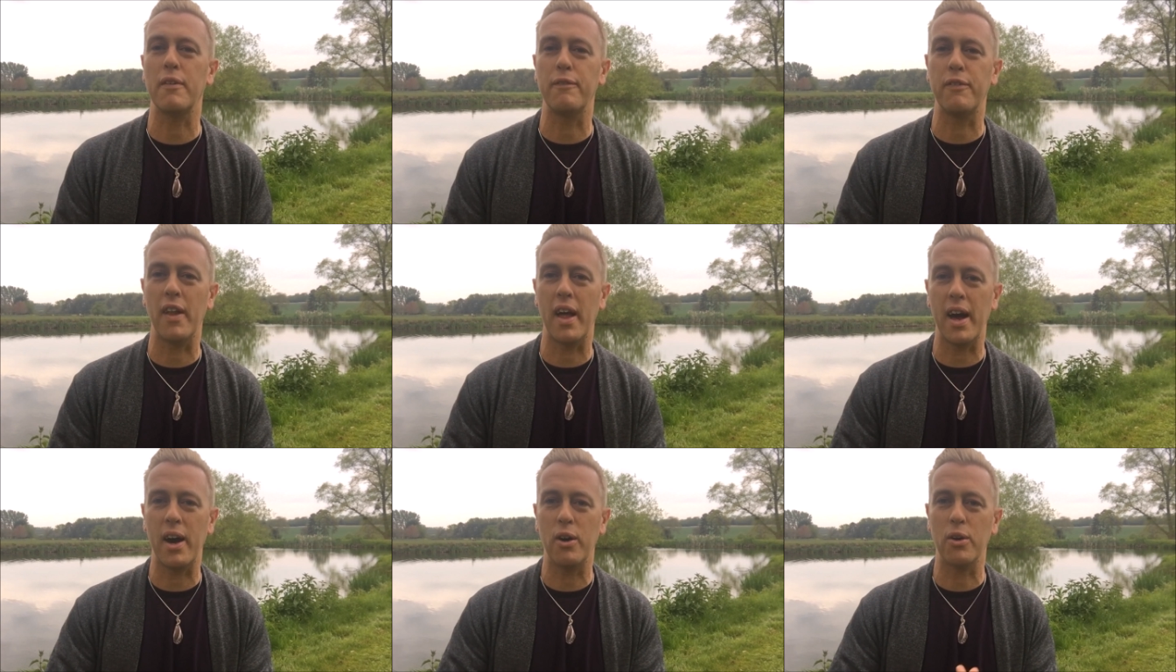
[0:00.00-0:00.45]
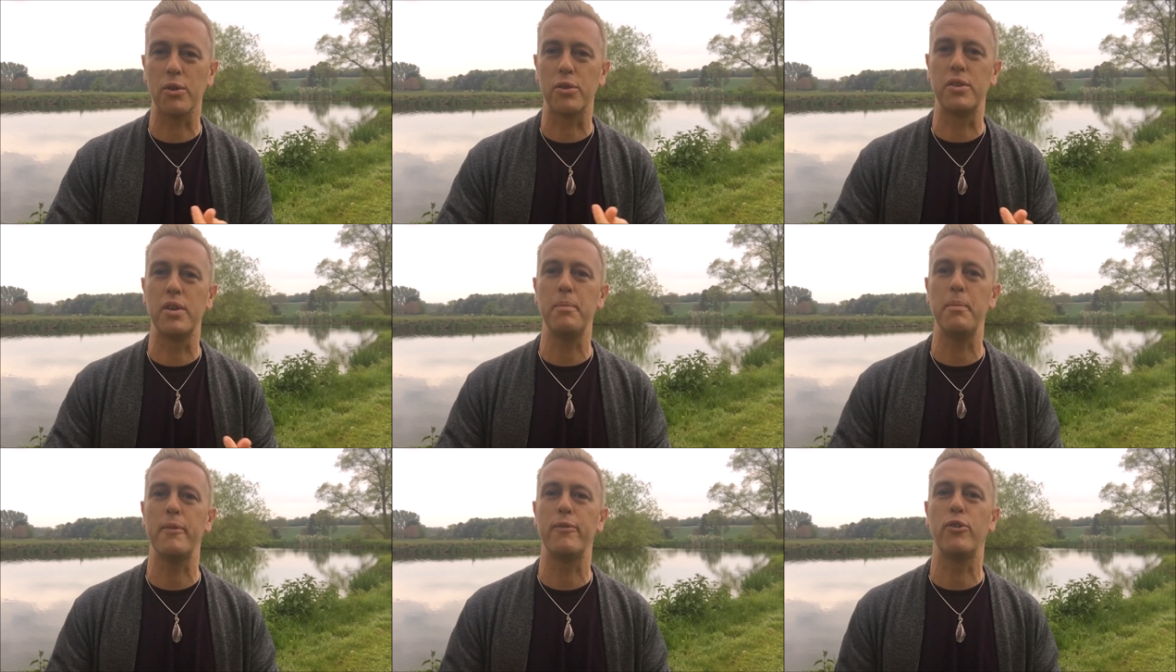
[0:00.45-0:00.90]
that flower or
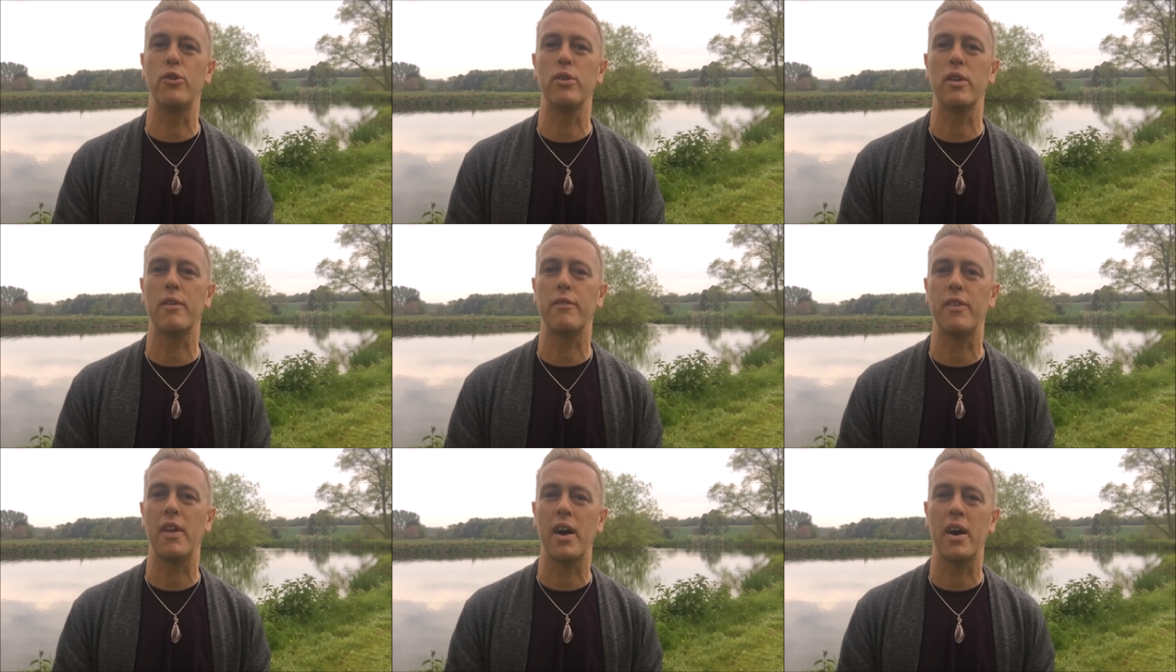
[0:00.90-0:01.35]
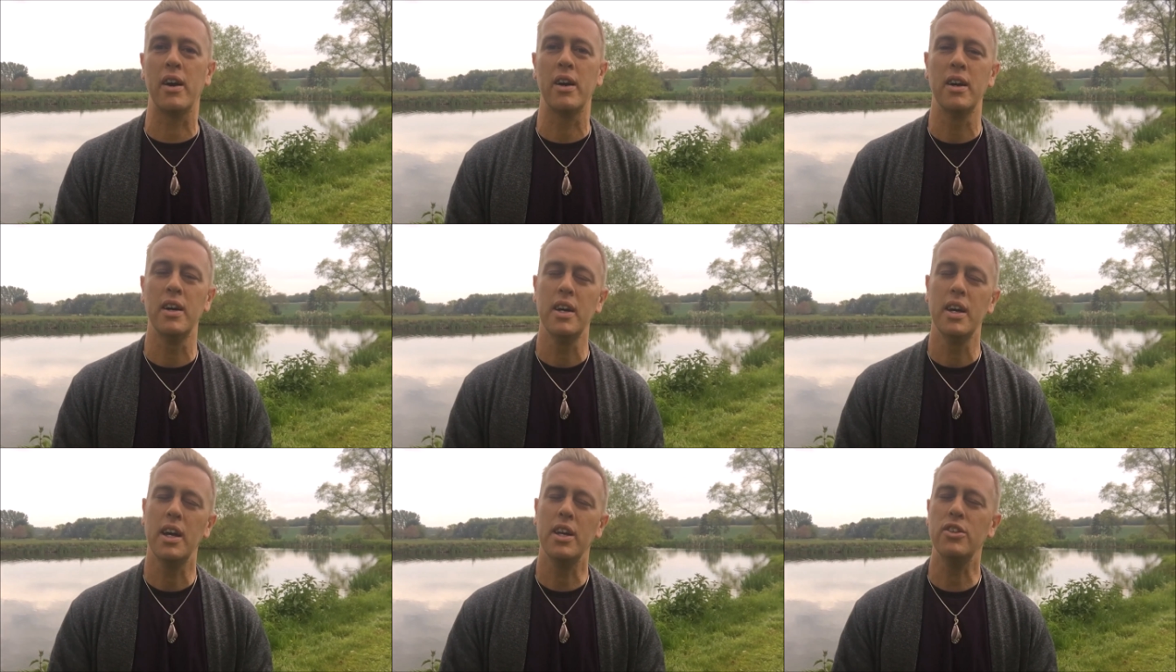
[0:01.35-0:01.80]
sit before that flower
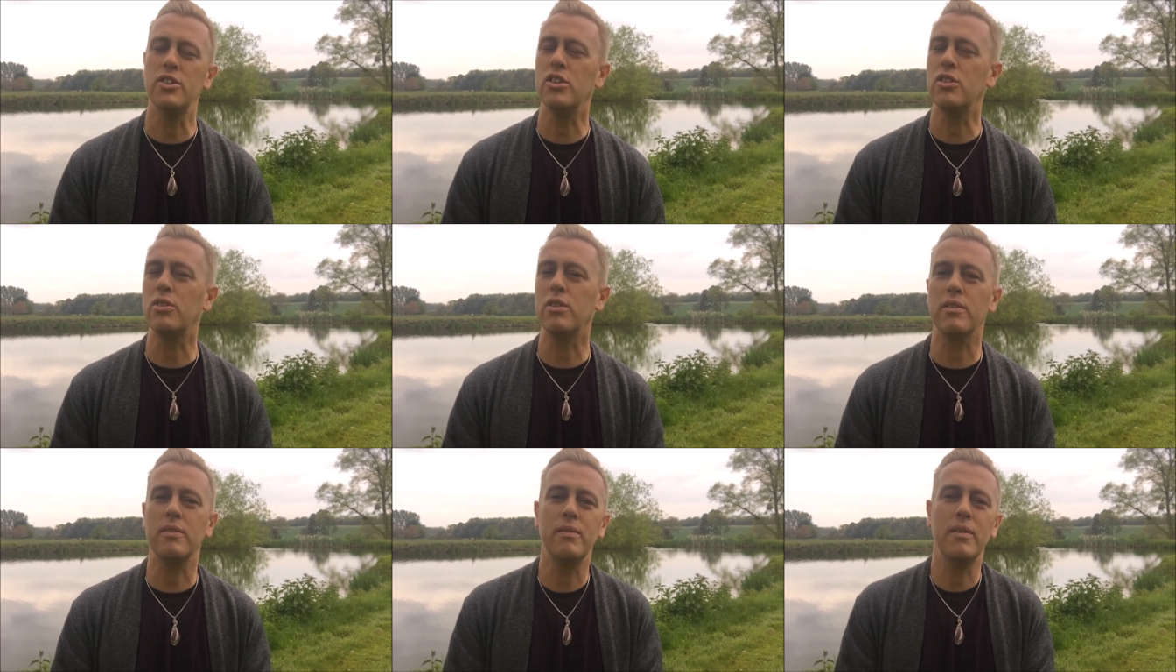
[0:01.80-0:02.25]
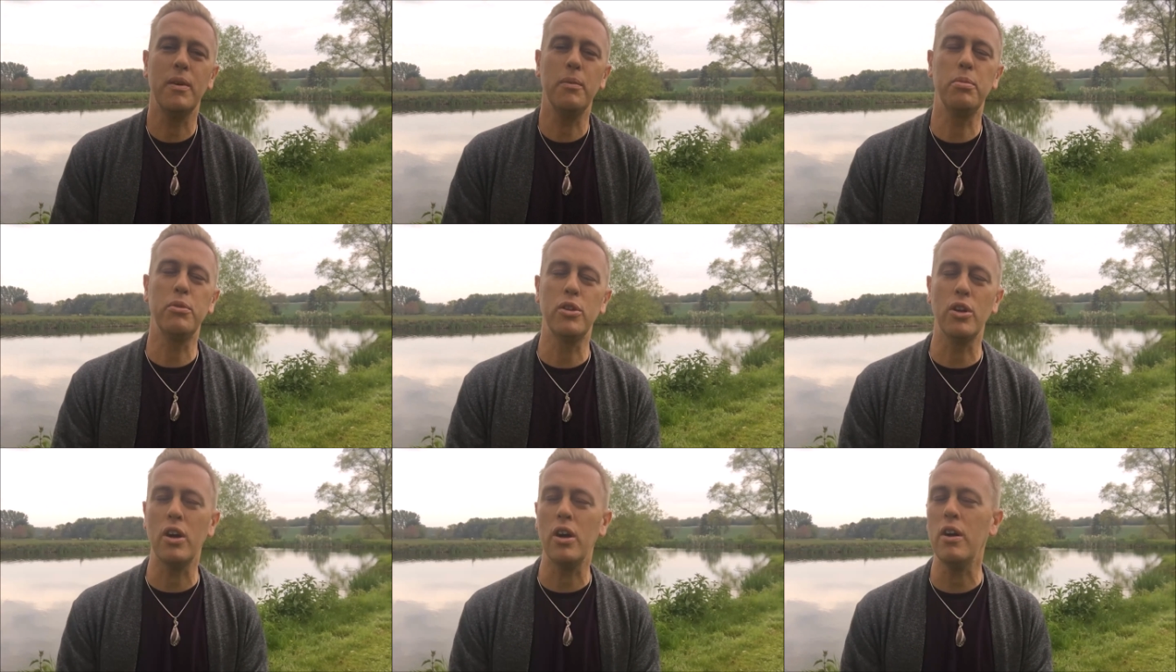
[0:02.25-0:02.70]
and just
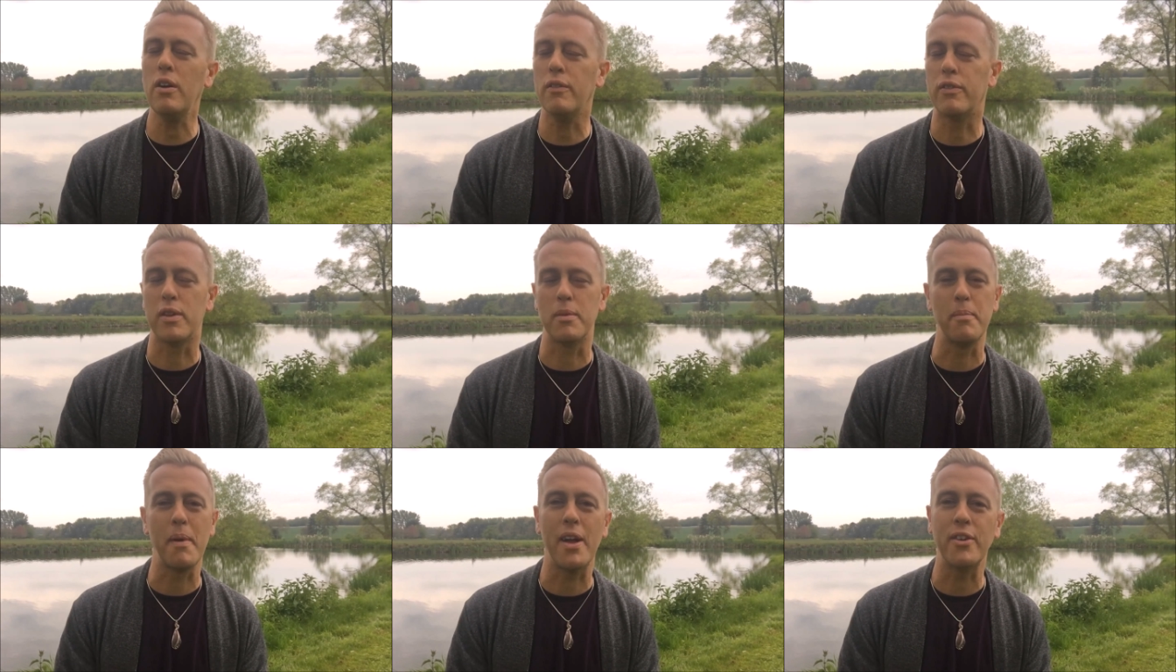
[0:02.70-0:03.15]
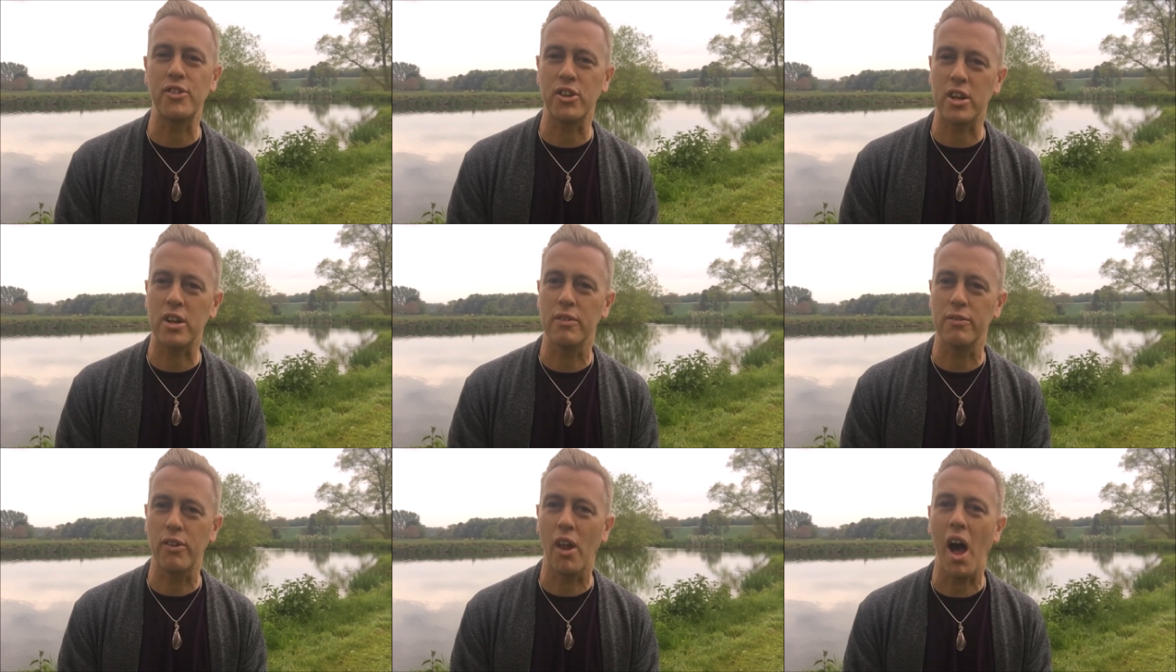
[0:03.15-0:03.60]
observe the
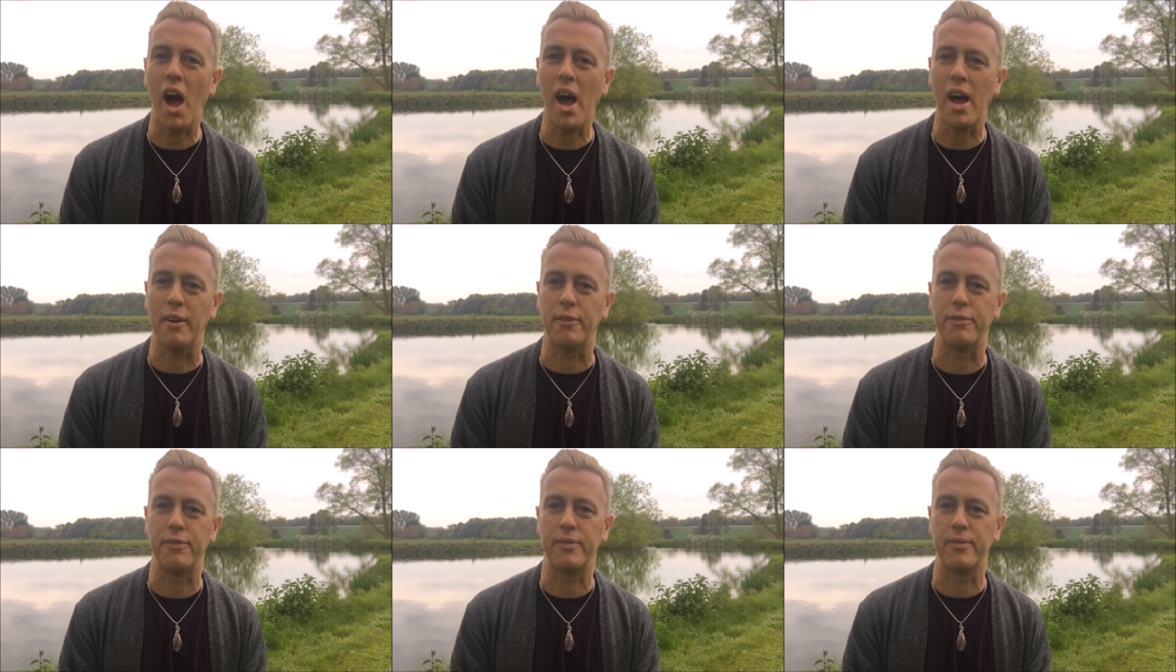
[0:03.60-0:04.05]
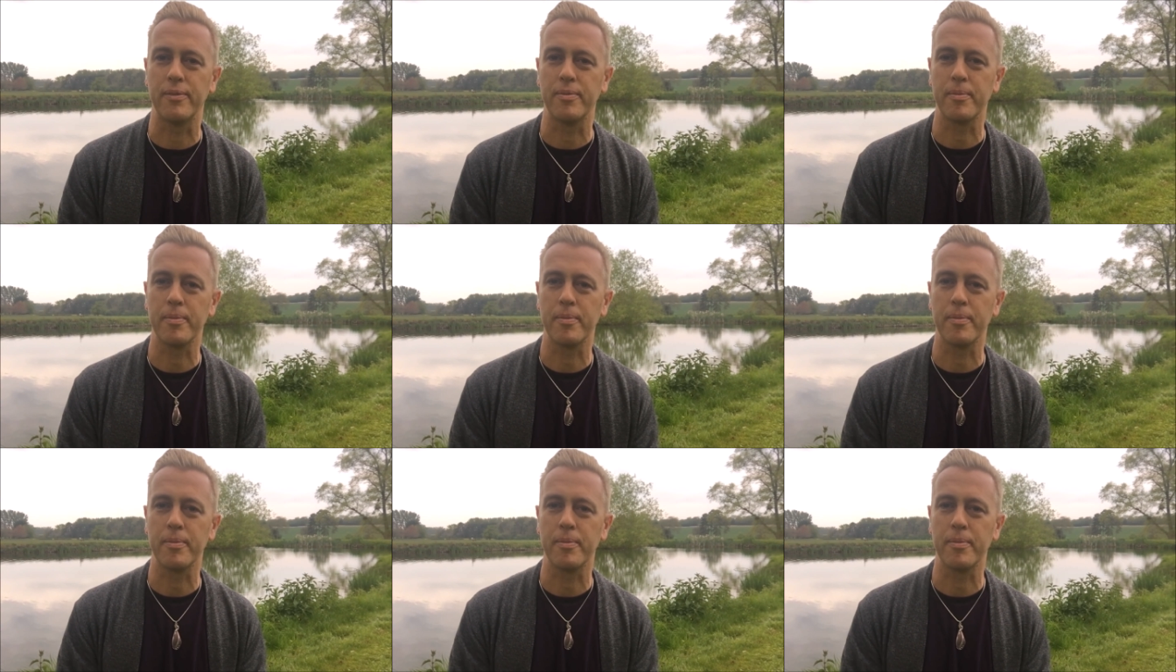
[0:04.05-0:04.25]
magic of life